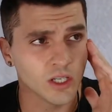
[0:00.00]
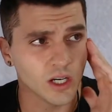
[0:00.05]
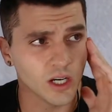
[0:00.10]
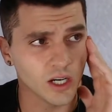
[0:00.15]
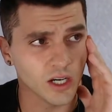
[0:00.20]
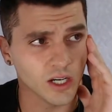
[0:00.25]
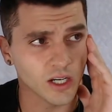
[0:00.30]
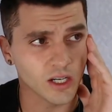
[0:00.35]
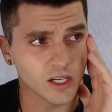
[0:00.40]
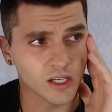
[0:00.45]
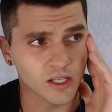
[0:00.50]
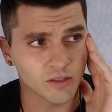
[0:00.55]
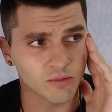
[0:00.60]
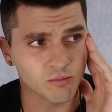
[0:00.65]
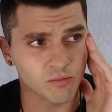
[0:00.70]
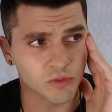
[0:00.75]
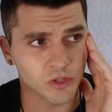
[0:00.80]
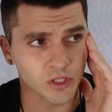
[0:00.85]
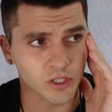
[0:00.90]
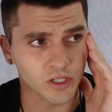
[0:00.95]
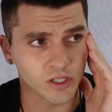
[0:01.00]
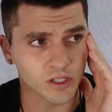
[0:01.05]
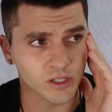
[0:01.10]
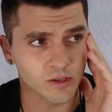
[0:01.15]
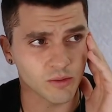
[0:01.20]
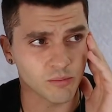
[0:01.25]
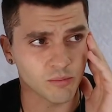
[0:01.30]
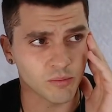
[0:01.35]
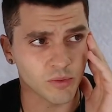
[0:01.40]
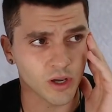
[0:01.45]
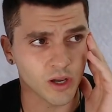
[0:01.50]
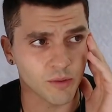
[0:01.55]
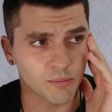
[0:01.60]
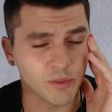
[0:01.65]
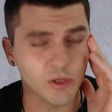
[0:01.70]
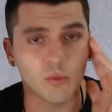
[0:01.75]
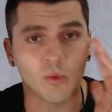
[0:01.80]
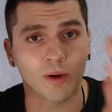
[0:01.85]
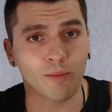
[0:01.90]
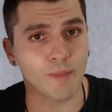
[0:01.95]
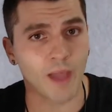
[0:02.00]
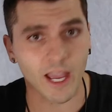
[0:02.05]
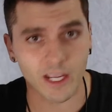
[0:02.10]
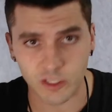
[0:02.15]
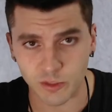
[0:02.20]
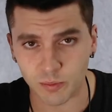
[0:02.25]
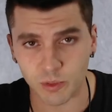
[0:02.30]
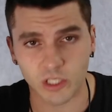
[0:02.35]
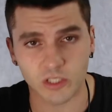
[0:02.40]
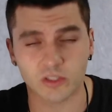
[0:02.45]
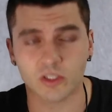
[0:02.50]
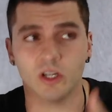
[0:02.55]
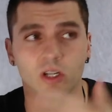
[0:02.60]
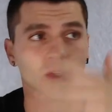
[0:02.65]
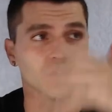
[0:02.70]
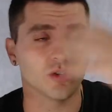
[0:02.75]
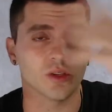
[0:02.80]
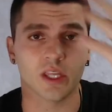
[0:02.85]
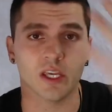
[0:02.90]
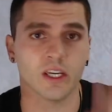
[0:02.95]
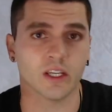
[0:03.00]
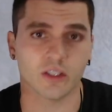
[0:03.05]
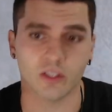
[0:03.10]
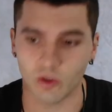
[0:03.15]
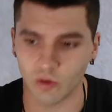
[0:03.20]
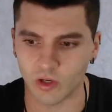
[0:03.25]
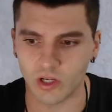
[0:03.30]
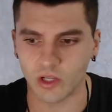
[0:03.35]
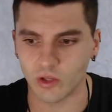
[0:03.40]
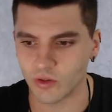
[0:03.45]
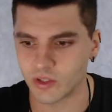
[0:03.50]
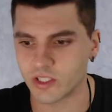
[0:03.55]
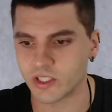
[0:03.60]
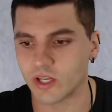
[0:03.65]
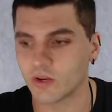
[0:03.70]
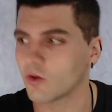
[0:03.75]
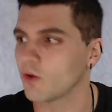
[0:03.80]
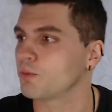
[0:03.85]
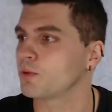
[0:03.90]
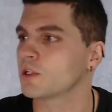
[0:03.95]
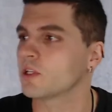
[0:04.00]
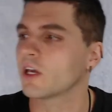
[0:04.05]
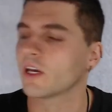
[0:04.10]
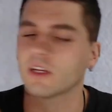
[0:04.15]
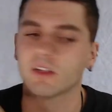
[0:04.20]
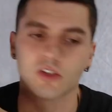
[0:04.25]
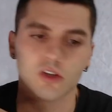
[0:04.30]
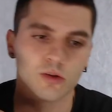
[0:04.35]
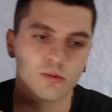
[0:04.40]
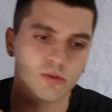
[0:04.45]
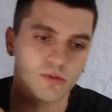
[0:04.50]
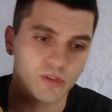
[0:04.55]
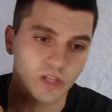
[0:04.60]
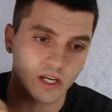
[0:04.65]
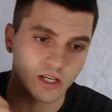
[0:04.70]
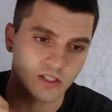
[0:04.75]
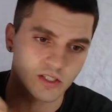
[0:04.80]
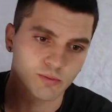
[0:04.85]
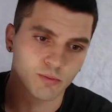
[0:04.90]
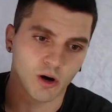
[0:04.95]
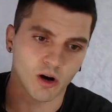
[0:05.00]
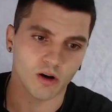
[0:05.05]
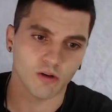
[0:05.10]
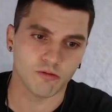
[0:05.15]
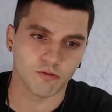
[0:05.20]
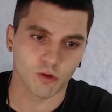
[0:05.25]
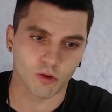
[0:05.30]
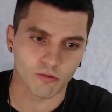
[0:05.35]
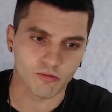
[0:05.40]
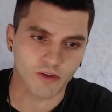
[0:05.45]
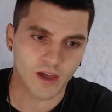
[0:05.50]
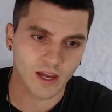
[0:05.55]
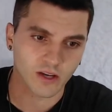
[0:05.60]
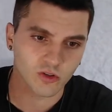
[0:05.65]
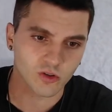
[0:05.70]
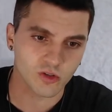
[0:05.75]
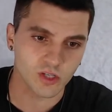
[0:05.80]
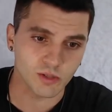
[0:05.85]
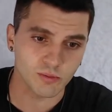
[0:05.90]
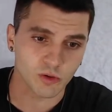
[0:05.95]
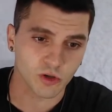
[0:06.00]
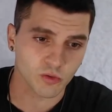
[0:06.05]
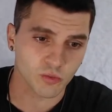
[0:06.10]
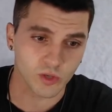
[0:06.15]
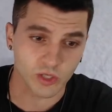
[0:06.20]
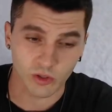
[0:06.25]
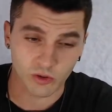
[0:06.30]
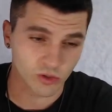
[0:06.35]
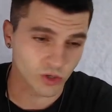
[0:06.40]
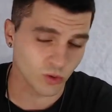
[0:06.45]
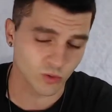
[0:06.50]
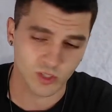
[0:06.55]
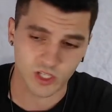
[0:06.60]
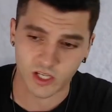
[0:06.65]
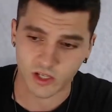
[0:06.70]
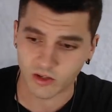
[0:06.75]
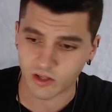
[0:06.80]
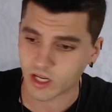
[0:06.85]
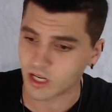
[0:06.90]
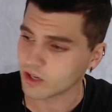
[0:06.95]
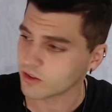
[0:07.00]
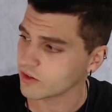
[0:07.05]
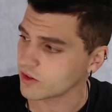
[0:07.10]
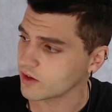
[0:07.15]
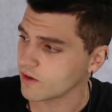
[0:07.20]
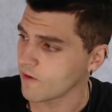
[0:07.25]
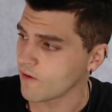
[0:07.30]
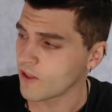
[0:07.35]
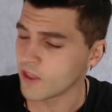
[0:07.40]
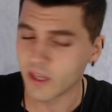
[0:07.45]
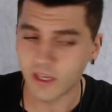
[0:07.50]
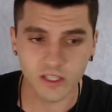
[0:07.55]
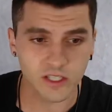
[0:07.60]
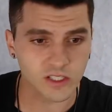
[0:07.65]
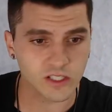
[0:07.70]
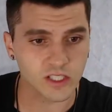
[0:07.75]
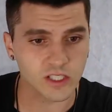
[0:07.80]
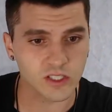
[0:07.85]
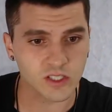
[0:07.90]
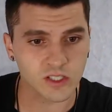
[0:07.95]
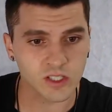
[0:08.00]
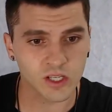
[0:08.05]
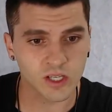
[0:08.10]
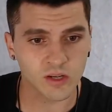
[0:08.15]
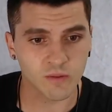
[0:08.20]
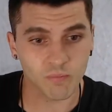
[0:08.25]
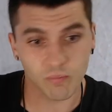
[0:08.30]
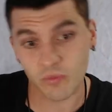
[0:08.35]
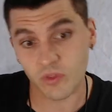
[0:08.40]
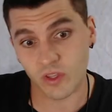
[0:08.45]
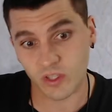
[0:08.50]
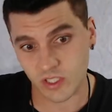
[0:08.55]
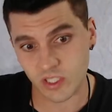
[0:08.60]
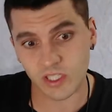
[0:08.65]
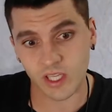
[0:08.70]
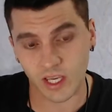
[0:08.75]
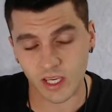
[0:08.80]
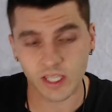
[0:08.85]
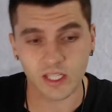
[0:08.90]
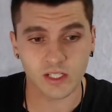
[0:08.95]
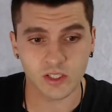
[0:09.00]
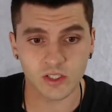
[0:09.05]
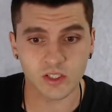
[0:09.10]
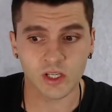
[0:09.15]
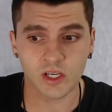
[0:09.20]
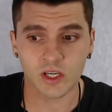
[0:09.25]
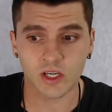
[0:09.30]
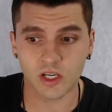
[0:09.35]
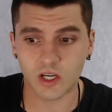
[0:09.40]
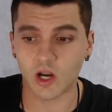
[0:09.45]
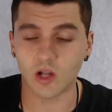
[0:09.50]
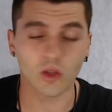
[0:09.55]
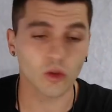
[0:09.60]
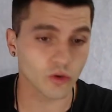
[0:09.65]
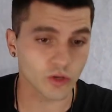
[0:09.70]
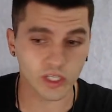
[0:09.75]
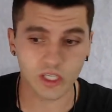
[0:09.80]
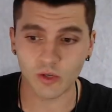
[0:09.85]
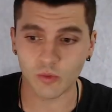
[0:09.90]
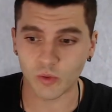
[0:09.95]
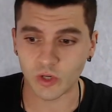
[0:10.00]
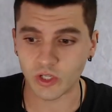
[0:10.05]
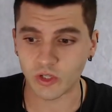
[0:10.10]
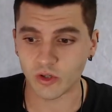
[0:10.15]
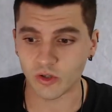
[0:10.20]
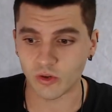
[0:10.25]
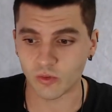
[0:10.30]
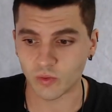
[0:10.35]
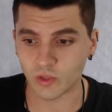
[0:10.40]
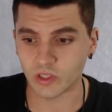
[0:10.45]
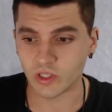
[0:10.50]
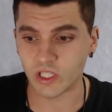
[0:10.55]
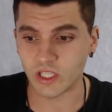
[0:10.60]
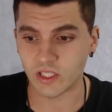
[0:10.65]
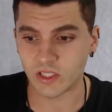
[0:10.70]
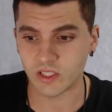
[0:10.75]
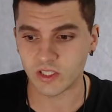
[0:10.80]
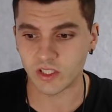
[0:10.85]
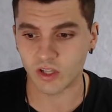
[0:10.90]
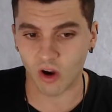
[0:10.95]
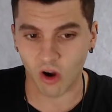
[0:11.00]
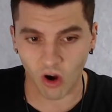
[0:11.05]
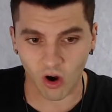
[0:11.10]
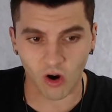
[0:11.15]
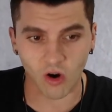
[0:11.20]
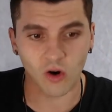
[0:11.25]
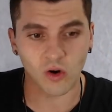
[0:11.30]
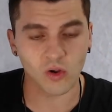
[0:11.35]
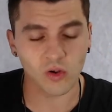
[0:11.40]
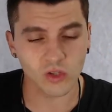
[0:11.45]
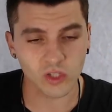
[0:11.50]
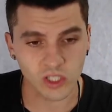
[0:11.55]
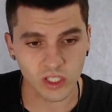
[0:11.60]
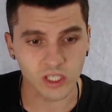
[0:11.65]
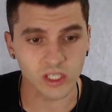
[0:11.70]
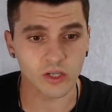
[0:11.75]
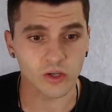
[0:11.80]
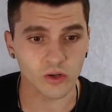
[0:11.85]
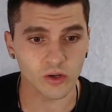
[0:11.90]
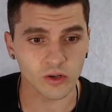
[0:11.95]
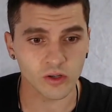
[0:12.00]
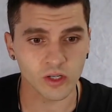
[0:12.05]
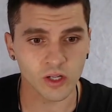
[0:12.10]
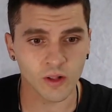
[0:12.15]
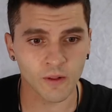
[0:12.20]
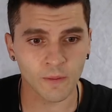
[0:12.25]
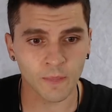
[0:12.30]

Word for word: uh, the uh, B1 Max Plus color, the Ink Note color, etc. But like in terms of like a small form factor ebook reader, note taker kind of thing, this is the second color e-reader released all year